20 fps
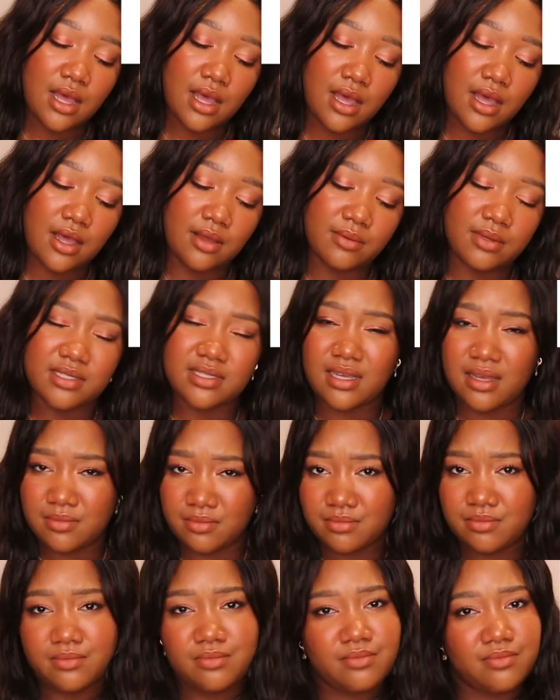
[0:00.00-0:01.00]
because
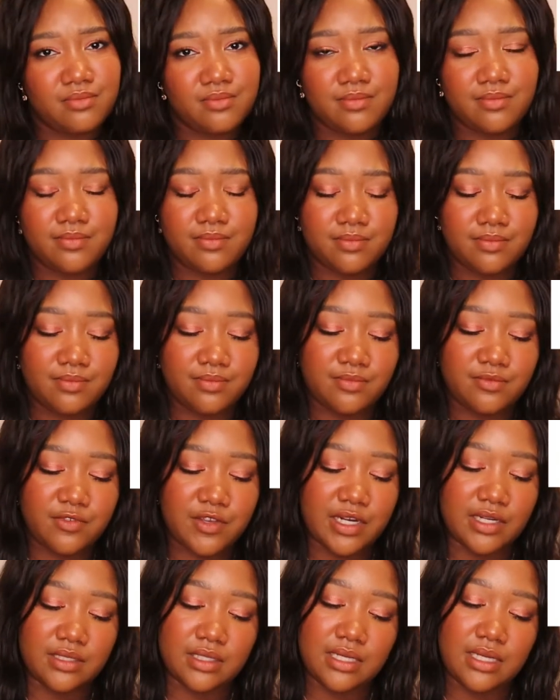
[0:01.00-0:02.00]
I'm
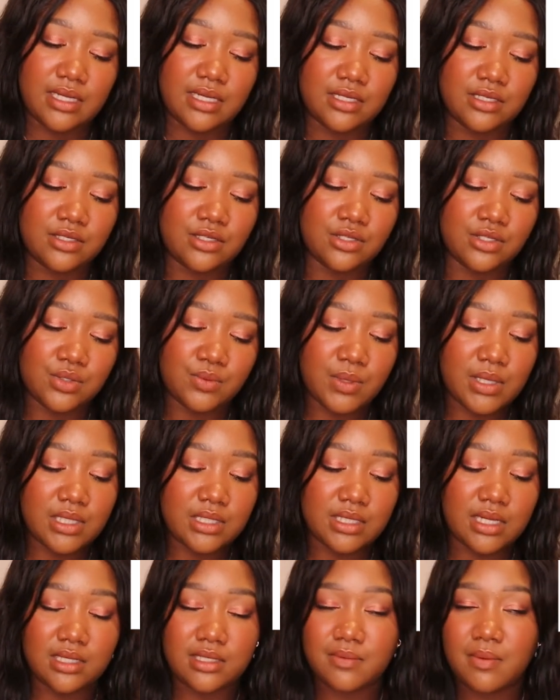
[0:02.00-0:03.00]
fairly into sweet
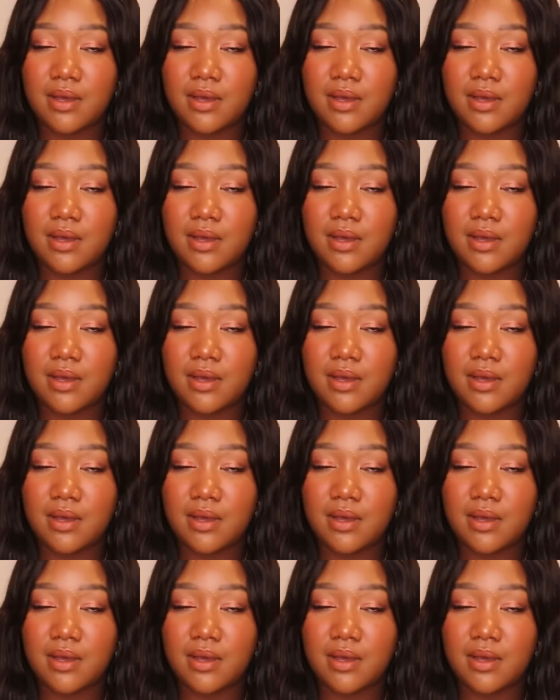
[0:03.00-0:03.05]
scents.